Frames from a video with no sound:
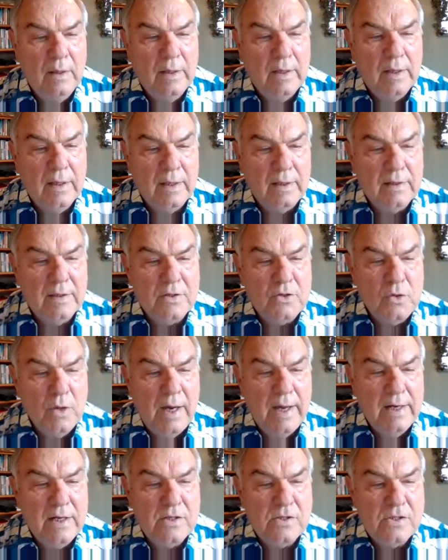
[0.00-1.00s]
you got
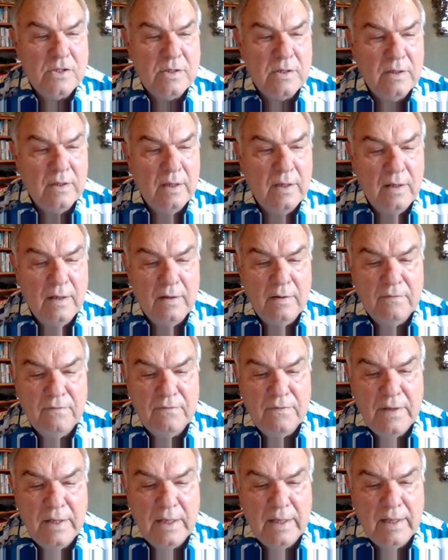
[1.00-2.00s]
detritus
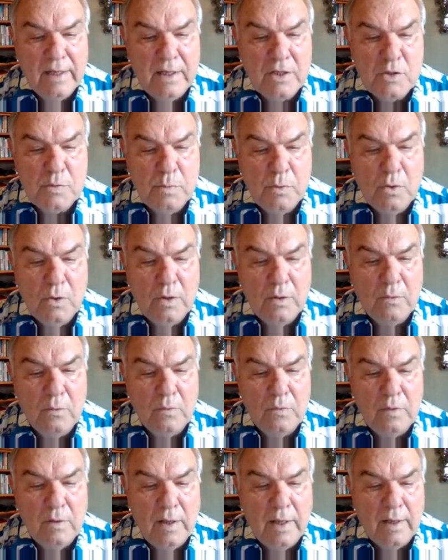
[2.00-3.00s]
feeding export
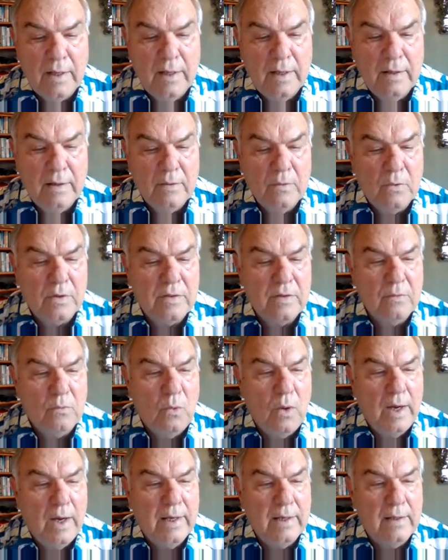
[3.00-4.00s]
like here with the
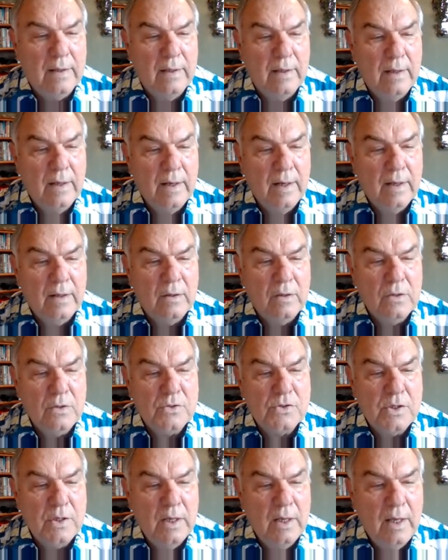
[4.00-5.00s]
white
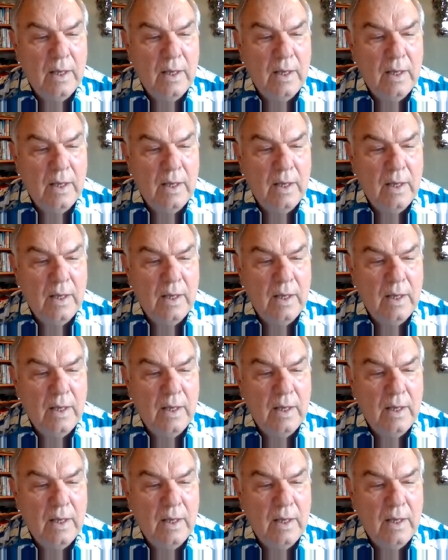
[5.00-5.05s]
arrows,